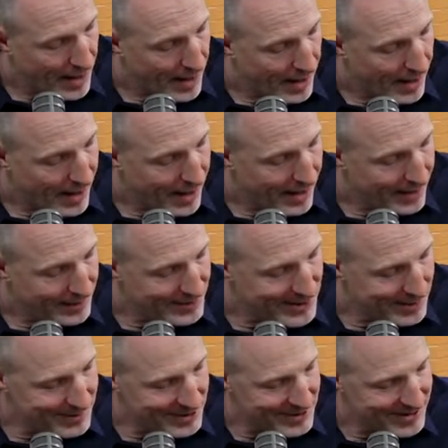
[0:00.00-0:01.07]
Uh,
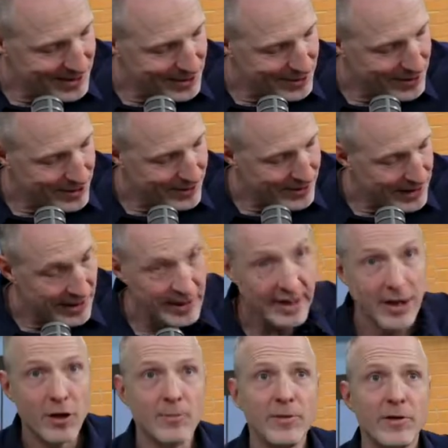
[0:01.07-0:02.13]
someone just said you go, Don. I
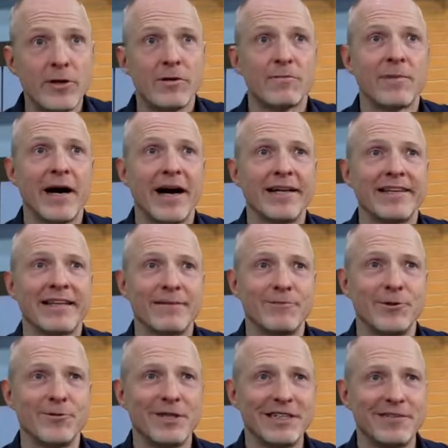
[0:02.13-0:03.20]
hope you don't mind that I'm
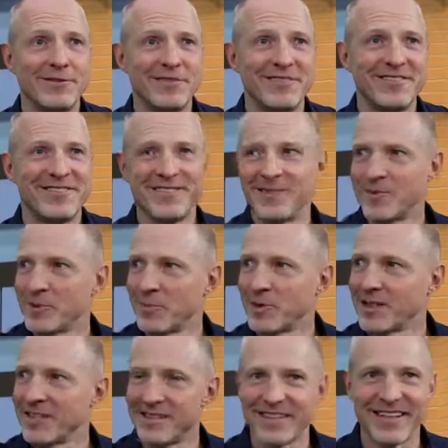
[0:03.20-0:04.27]
doing. Split.
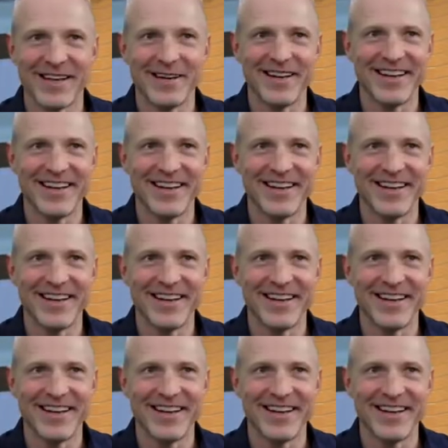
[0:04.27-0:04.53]
Well, you know, it's